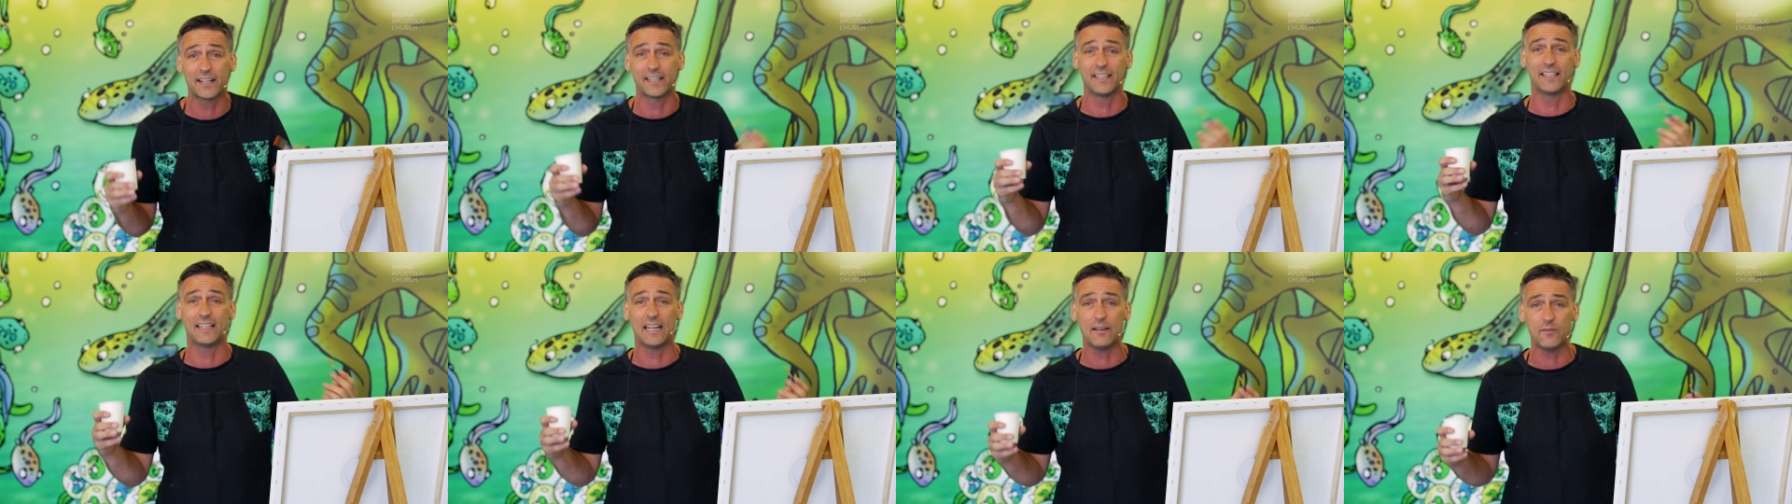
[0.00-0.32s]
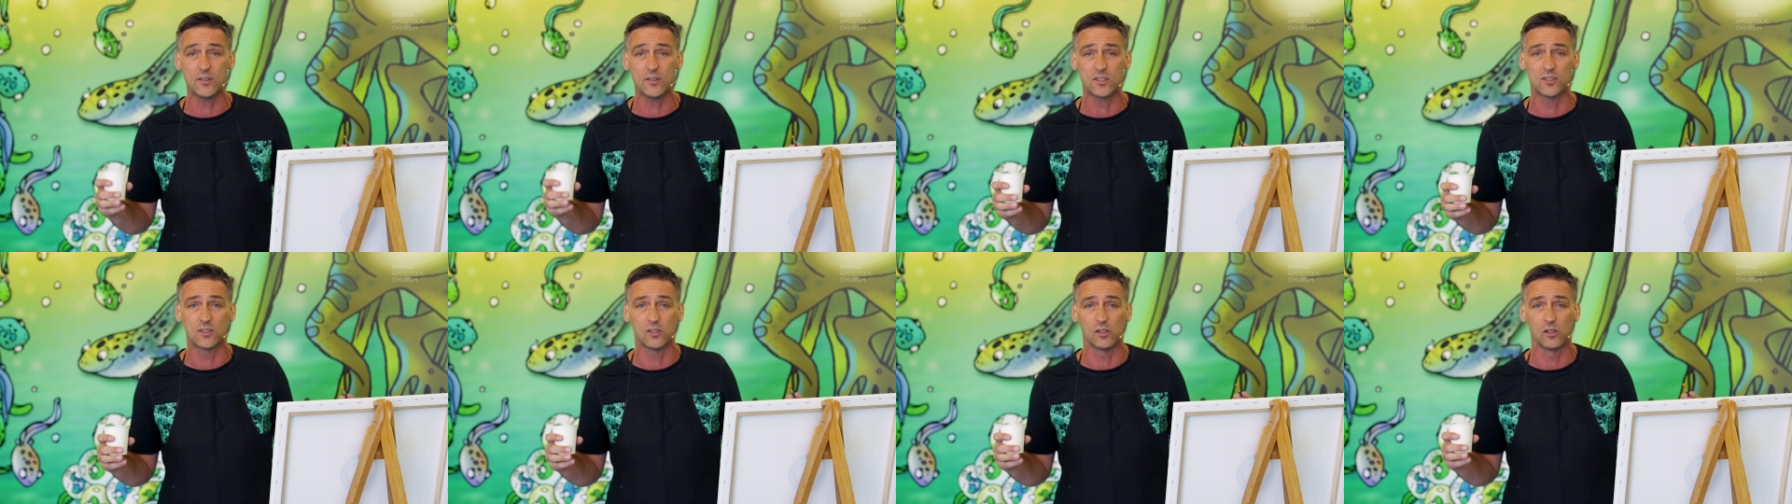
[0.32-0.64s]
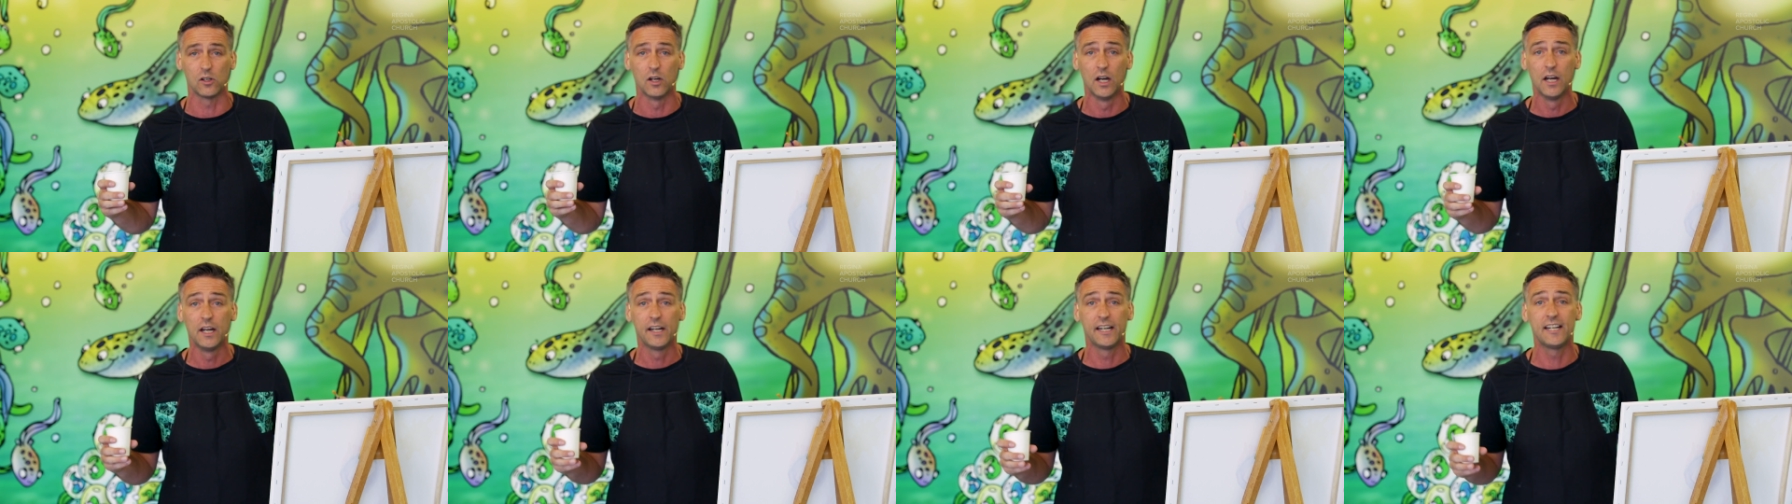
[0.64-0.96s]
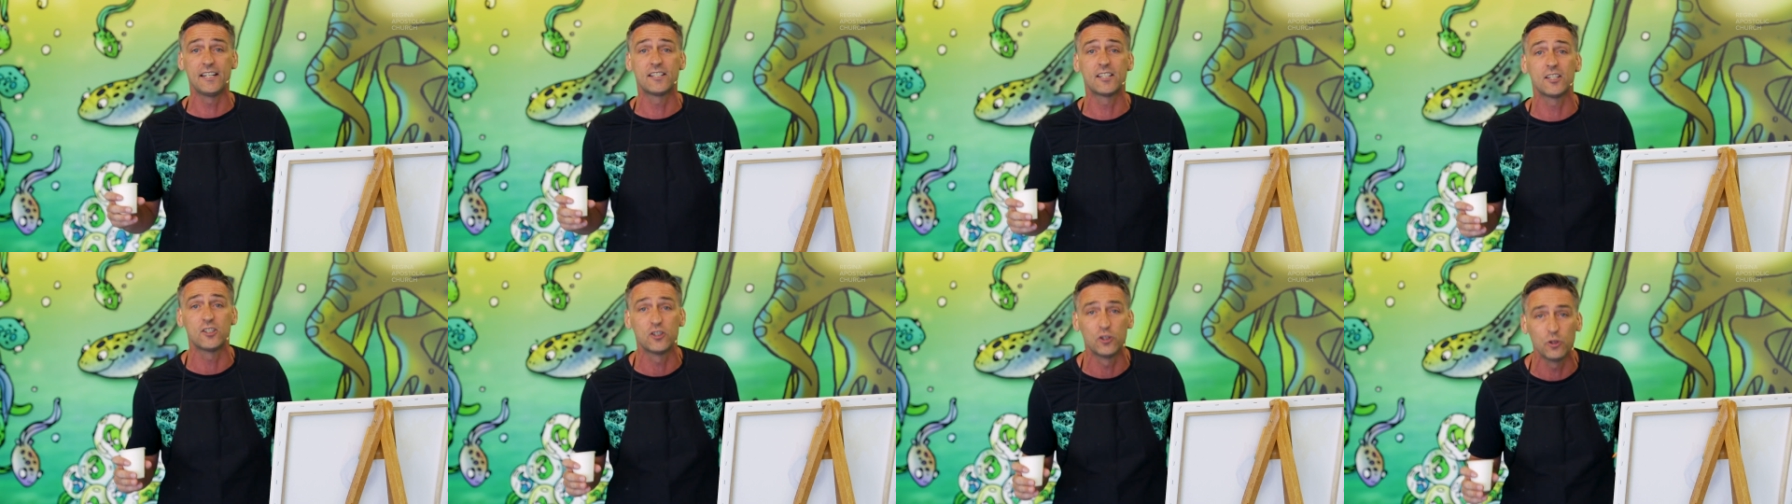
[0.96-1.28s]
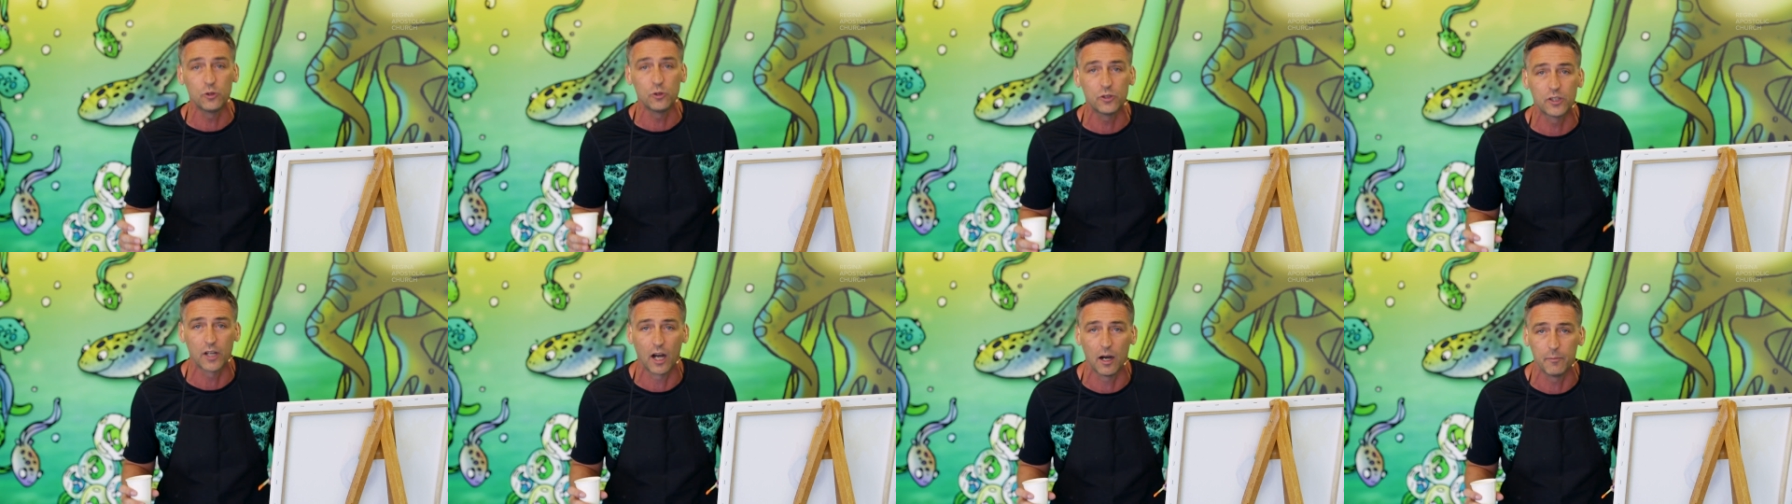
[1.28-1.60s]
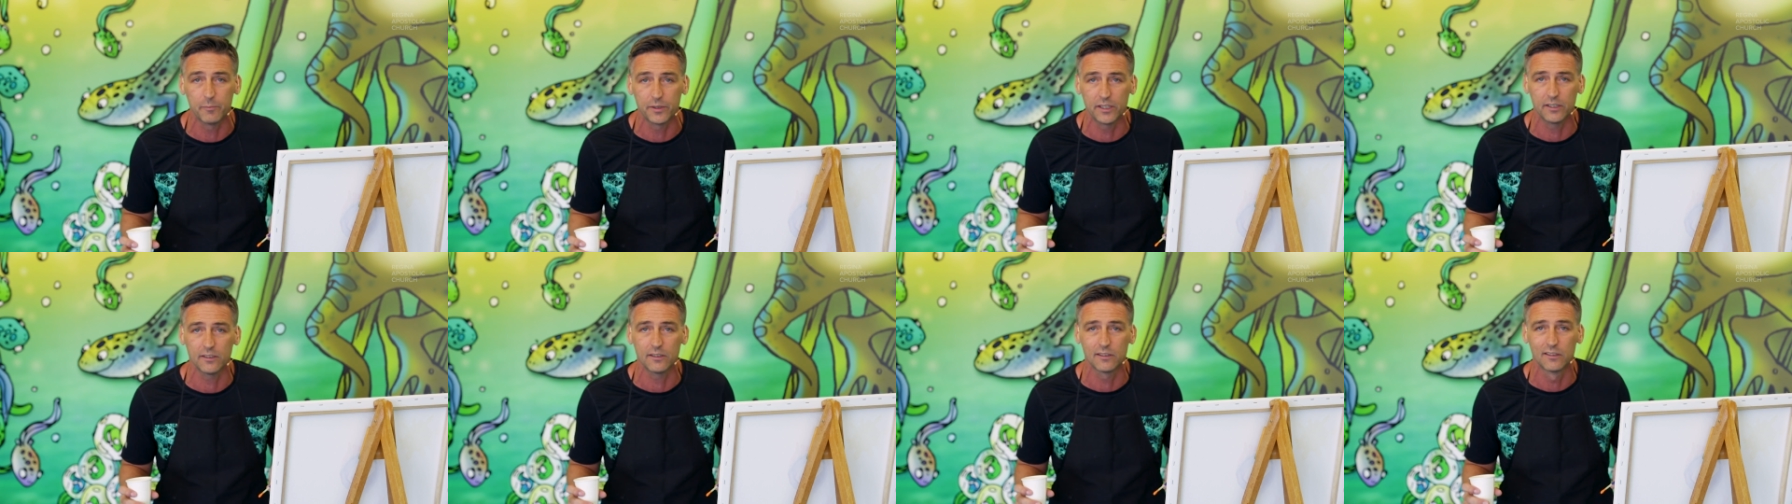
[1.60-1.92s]
could give it to you. He said, you'd
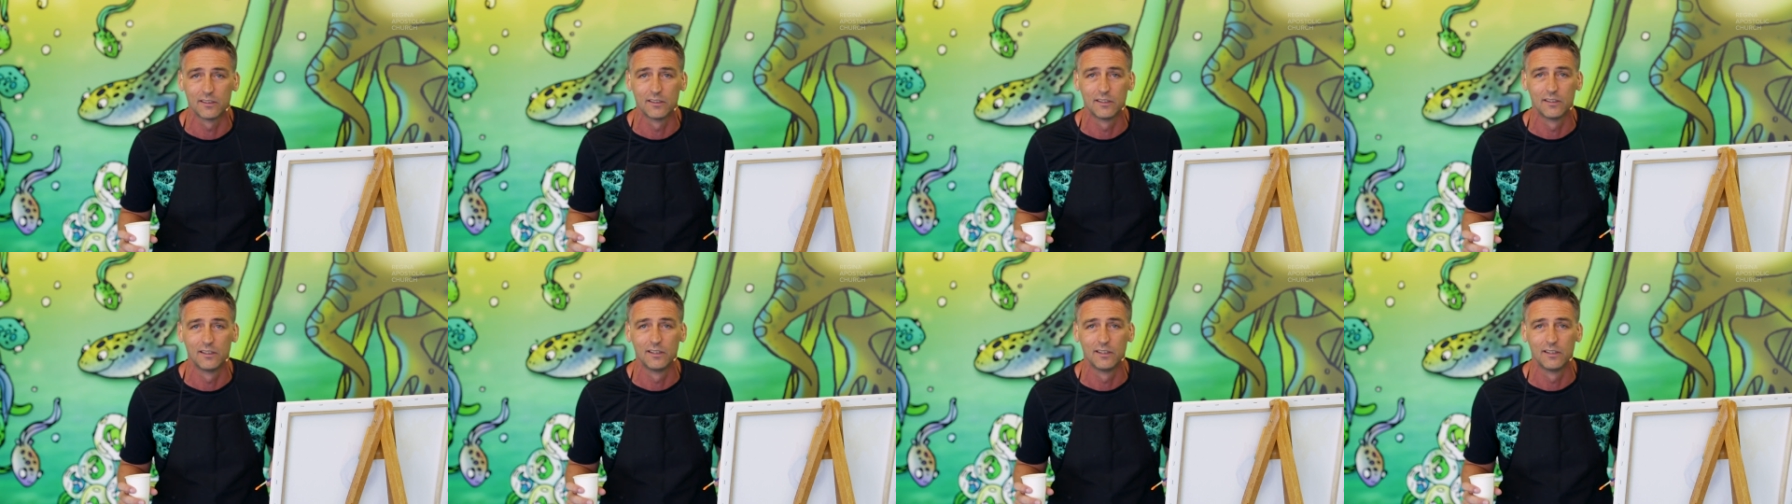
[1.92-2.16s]
come here?